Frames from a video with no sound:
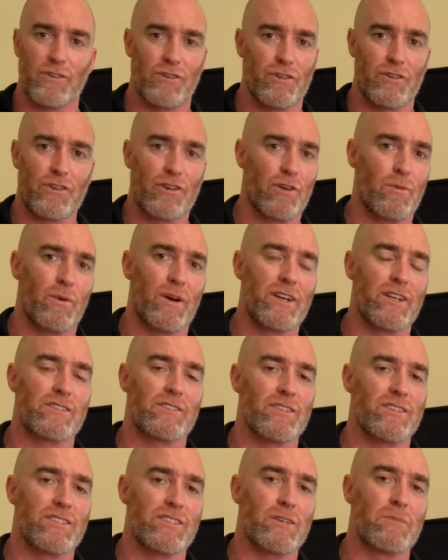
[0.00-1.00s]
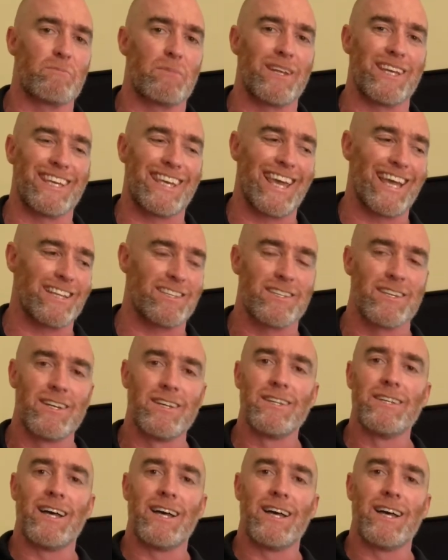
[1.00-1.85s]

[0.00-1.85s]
you don't want to just simply get